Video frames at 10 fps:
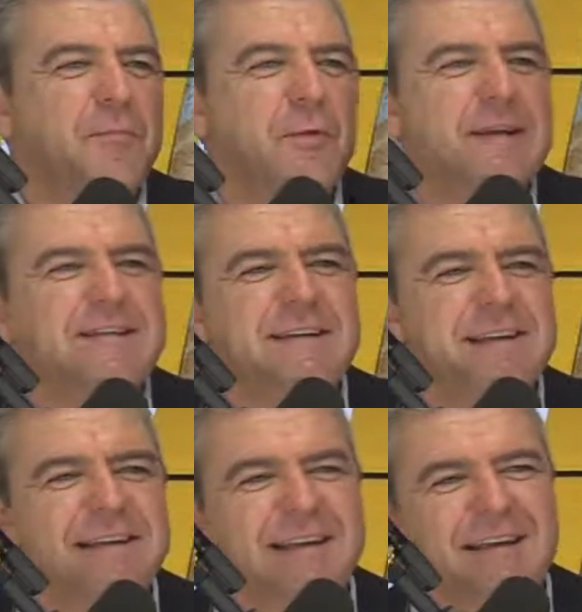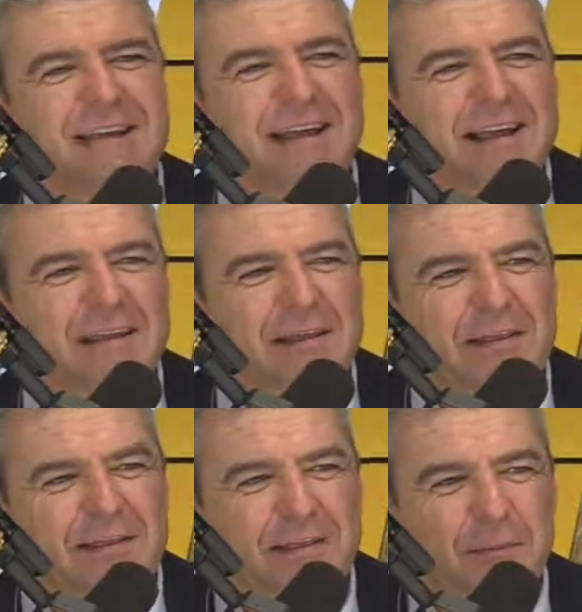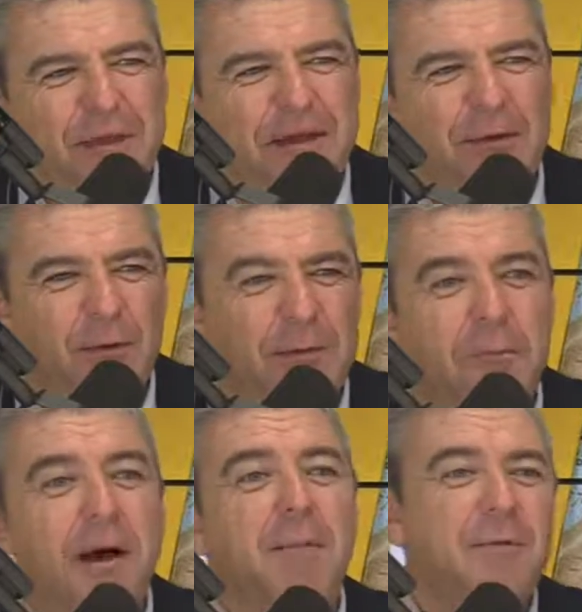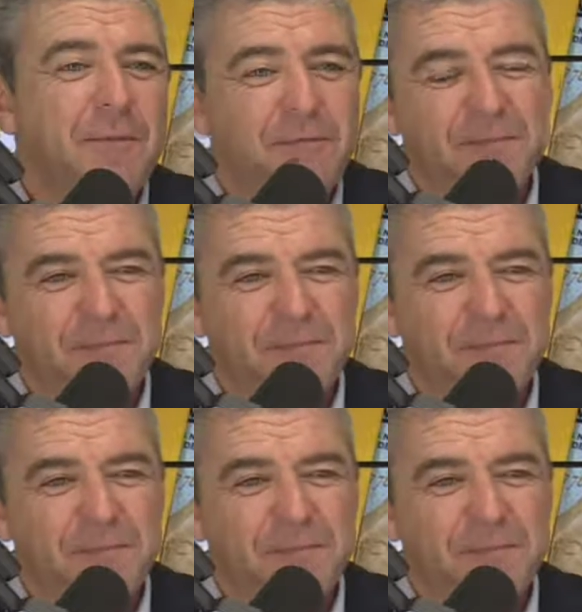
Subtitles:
preaching the Bitcoin bubble